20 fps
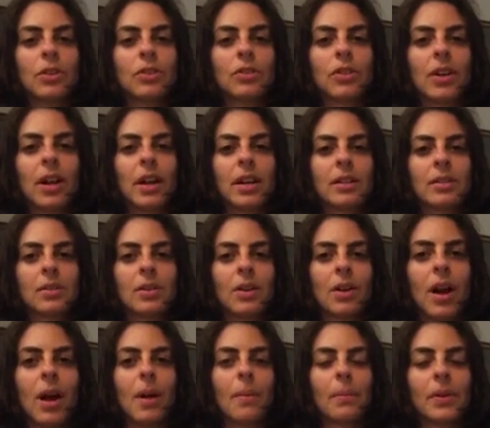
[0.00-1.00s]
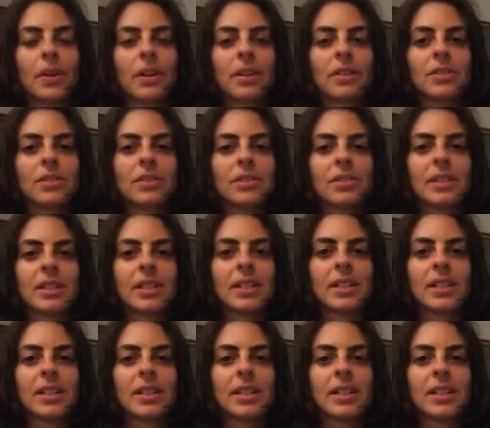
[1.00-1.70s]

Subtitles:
are you trying to accomplish?